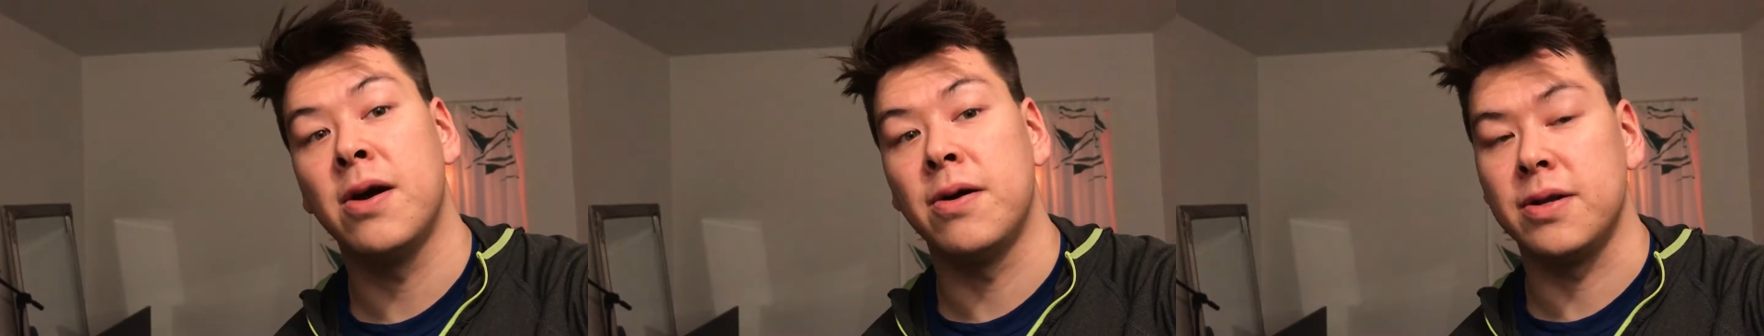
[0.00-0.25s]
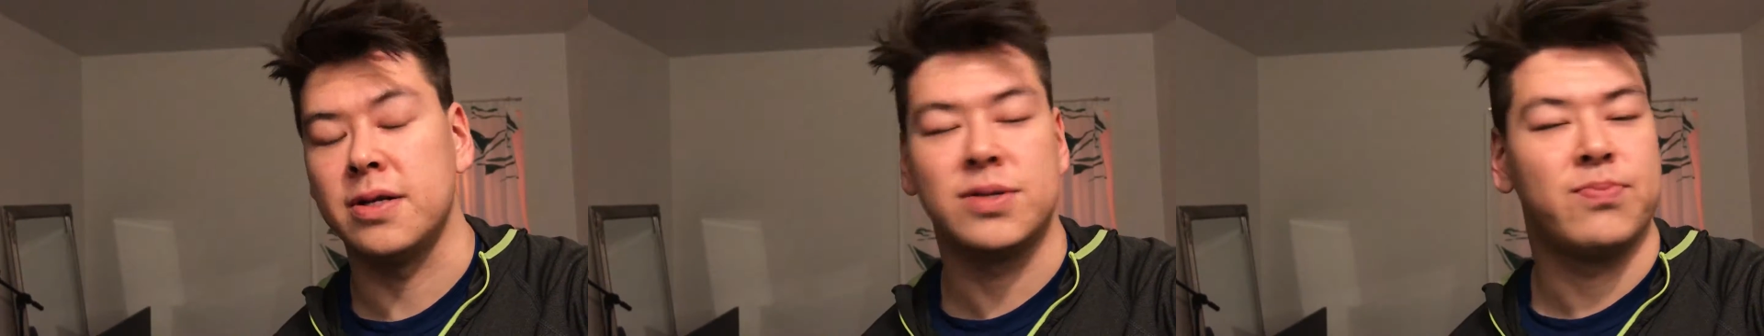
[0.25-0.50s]

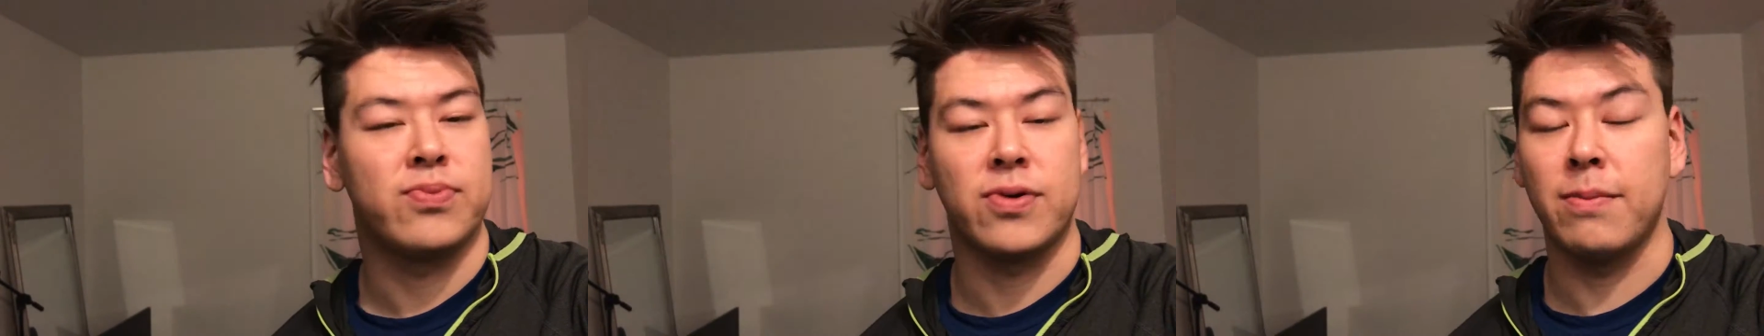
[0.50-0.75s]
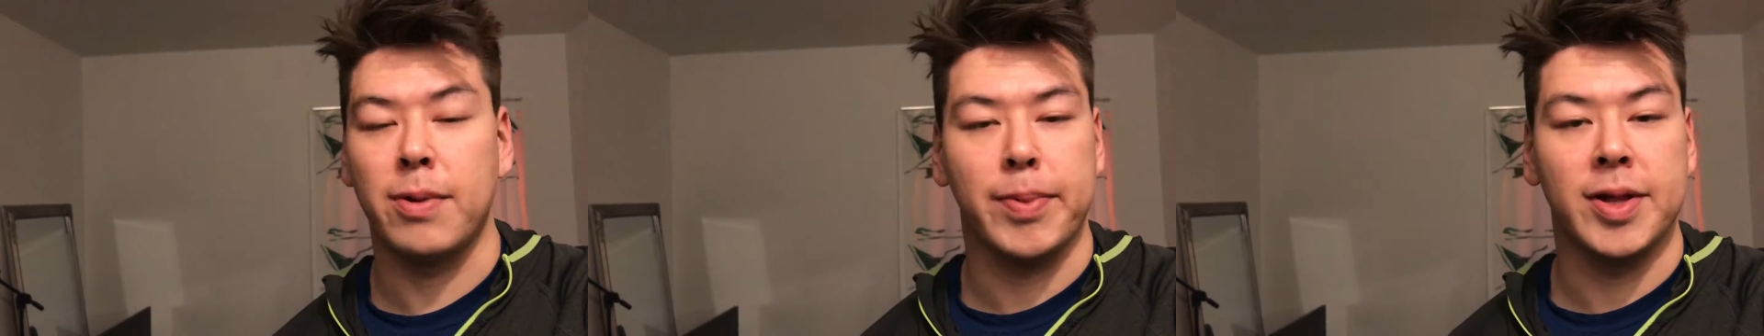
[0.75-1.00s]
nowadays
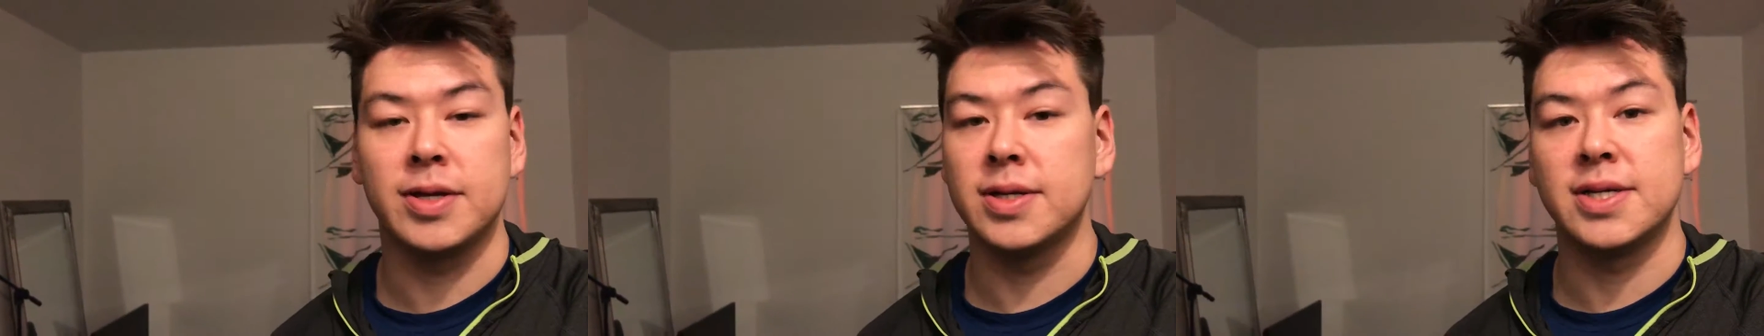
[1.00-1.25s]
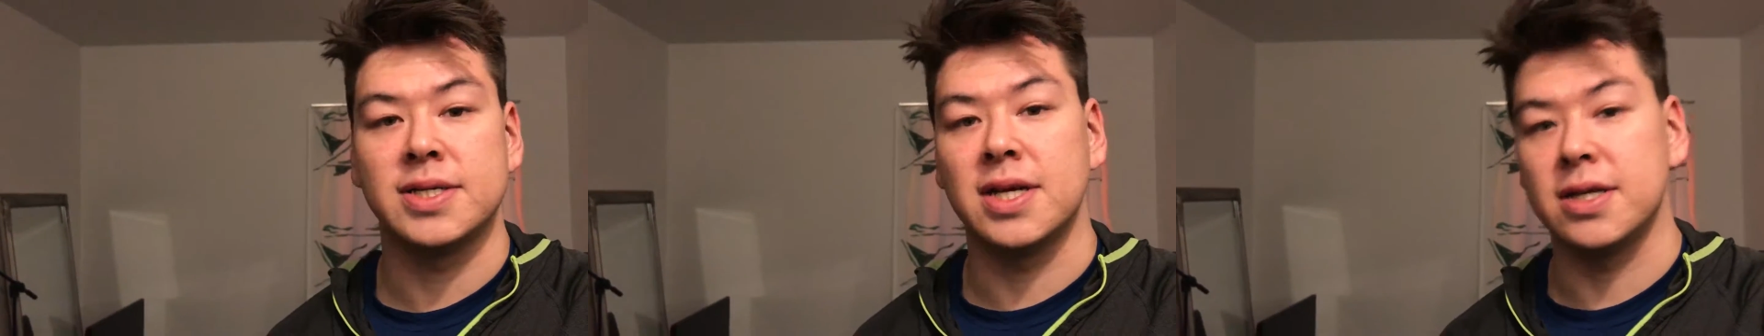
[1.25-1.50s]
probably
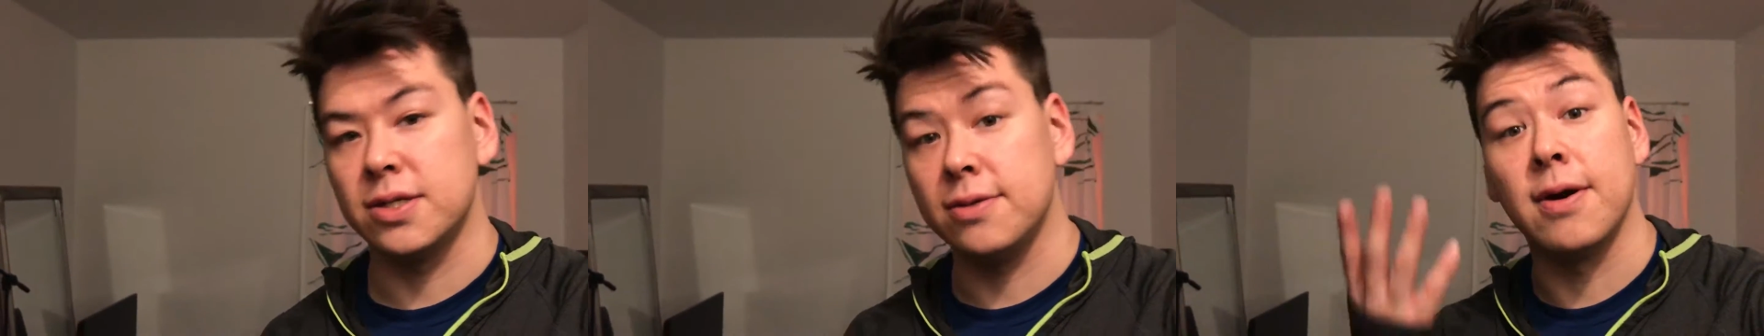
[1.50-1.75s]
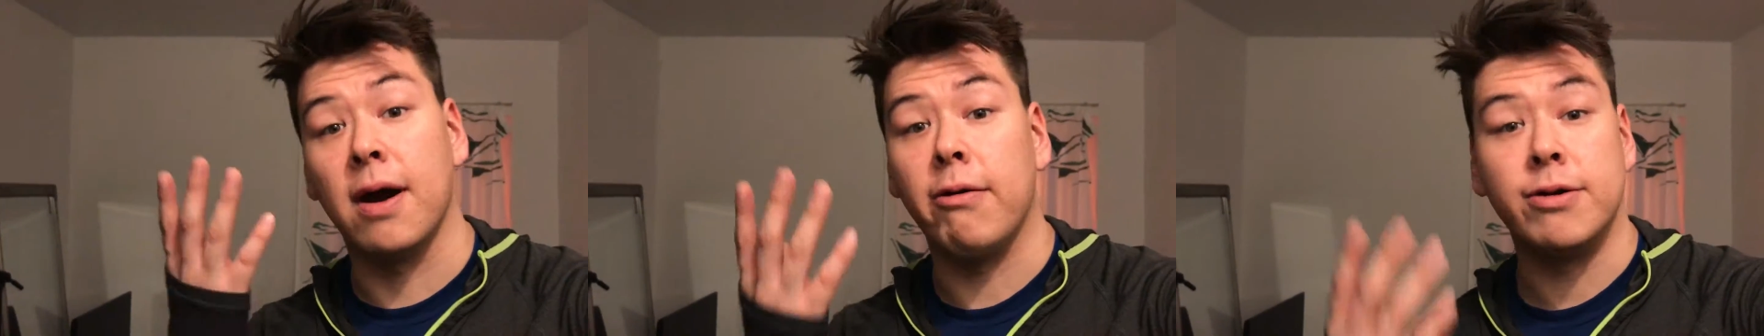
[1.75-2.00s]
gonna take
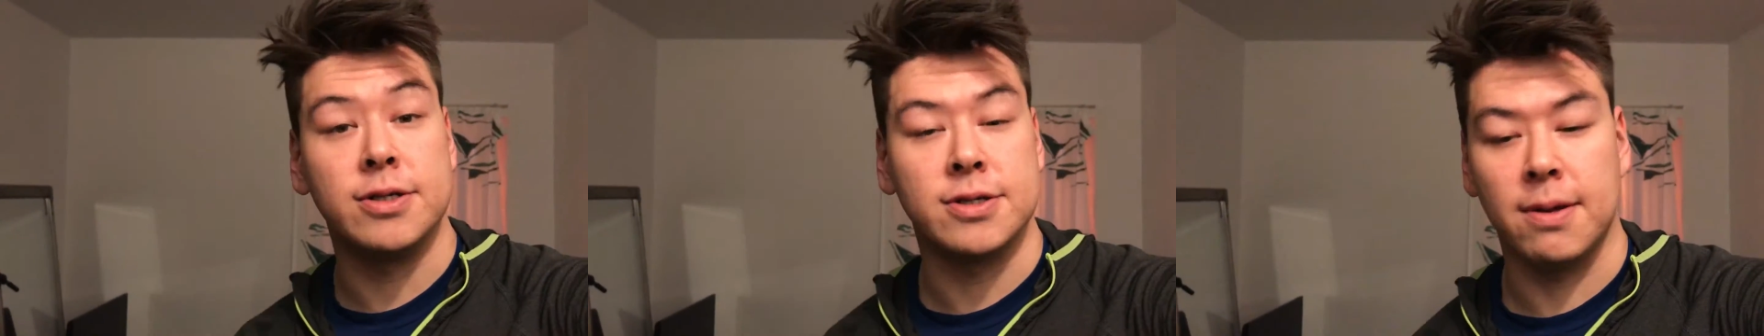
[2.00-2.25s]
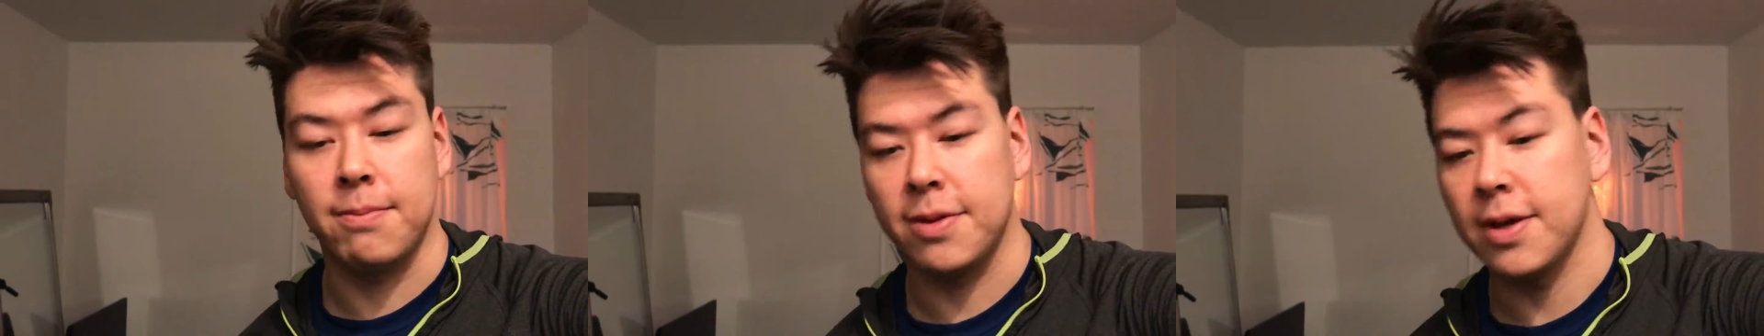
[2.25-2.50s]
2 hours or
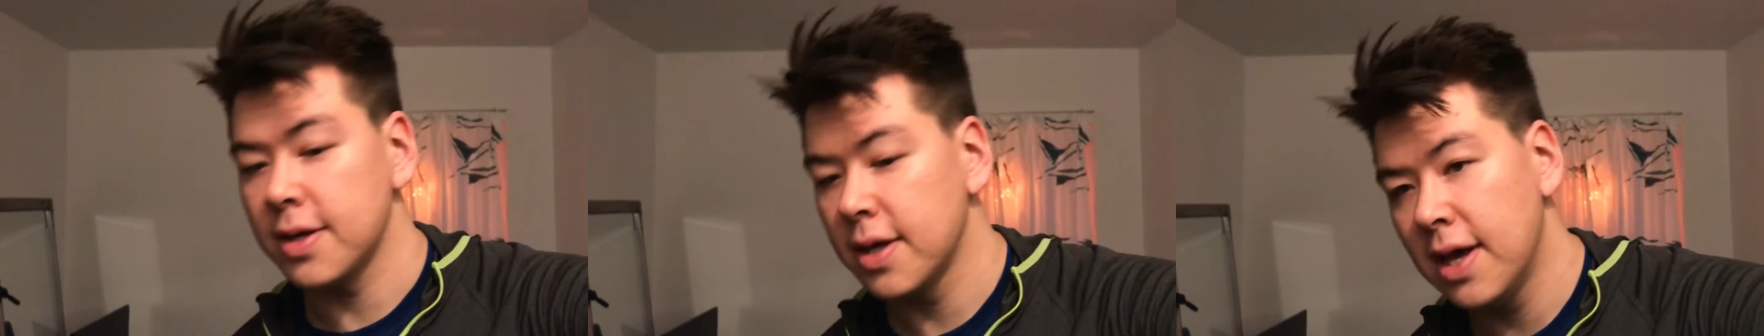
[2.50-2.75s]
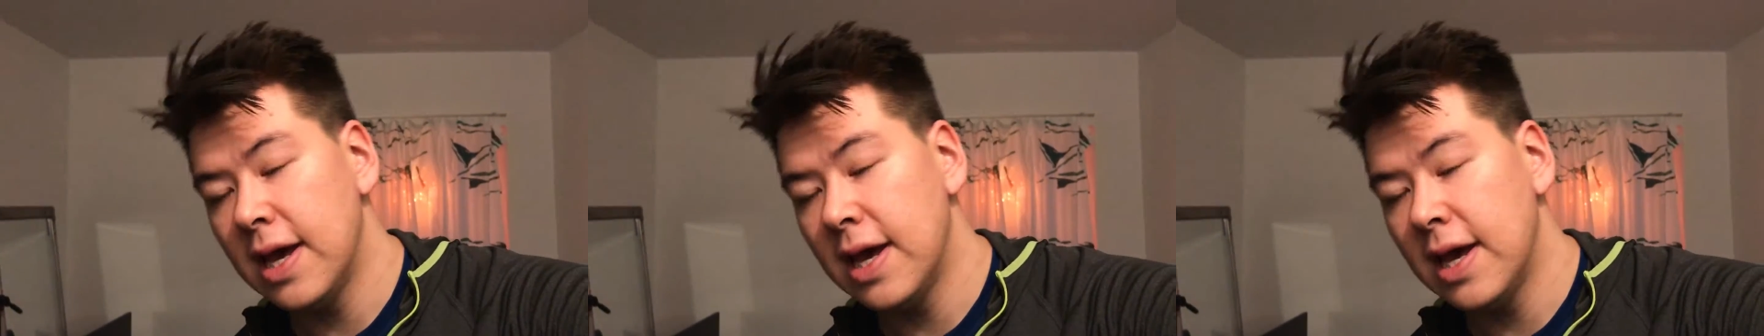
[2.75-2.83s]
something.